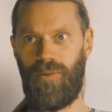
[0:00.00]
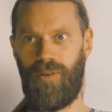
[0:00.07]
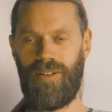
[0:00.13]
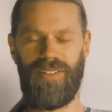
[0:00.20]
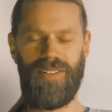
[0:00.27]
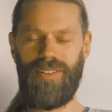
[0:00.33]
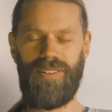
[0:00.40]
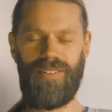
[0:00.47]

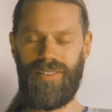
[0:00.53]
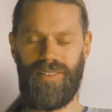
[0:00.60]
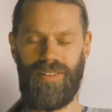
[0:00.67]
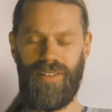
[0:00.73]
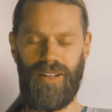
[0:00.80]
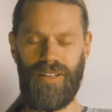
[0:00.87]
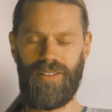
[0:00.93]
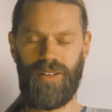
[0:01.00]
which is
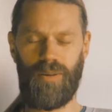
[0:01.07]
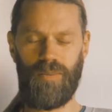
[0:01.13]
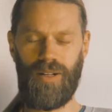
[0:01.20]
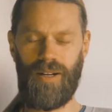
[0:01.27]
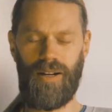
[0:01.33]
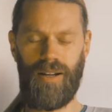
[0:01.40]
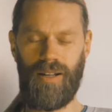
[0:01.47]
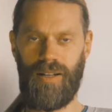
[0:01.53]
not
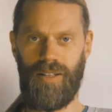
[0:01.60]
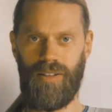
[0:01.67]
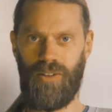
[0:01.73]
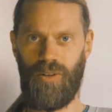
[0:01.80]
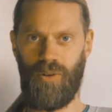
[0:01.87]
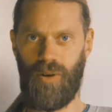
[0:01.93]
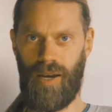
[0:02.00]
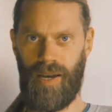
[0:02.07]
something that I need
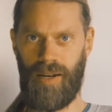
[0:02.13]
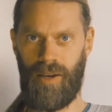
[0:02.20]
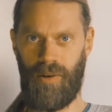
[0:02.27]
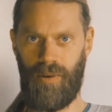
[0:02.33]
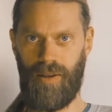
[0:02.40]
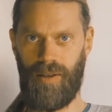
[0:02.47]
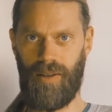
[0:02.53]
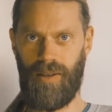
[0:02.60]
to do anyway.